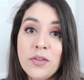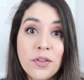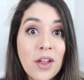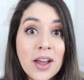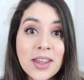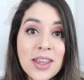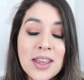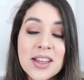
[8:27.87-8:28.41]

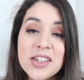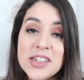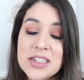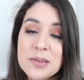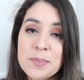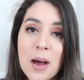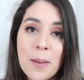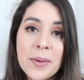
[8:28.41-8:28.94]
vlogging and
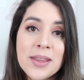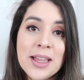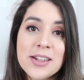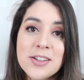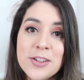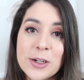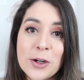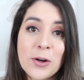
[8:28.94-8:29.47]
just popping
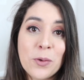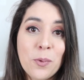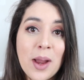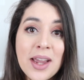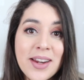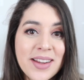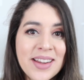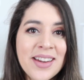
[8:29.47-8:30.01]
that sucker
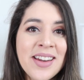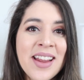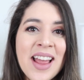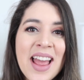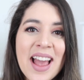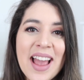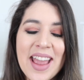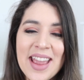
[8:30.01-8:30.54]
right in.
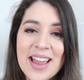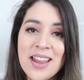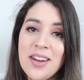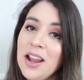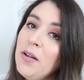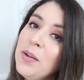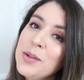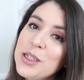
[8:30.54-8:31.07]

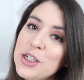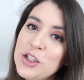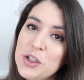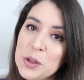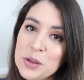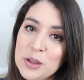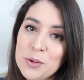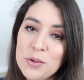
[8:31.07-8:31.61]
And now I'm gonna
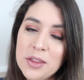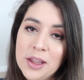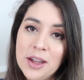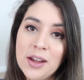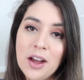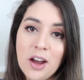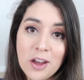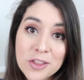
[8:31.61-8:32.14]
show you
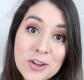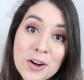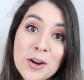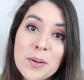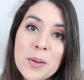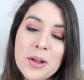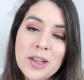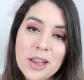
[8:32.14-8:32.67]
the
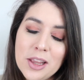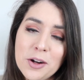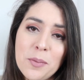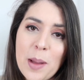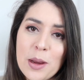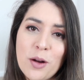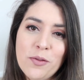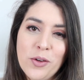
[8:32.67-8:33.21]
other little
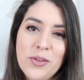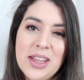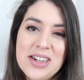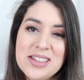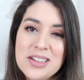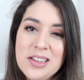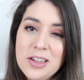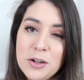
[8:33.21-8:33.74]
microphone
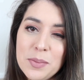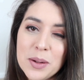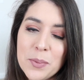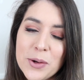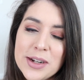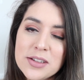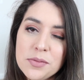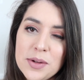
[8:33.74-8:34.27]
that is a little bit
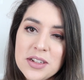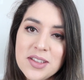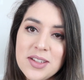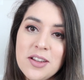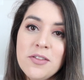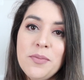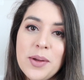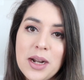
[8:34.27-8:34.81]
more
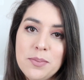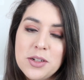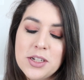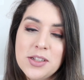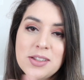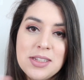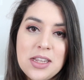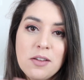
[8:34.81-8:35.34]
expensive, but I'm
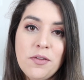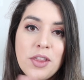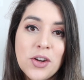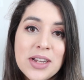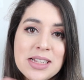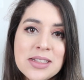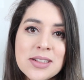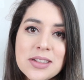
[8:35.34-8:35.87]
gonna see if
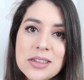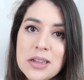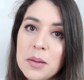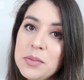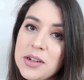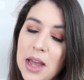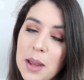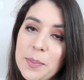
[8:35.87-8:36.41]
there is
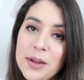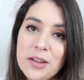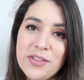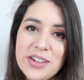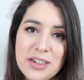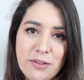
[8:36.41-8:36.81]
some type of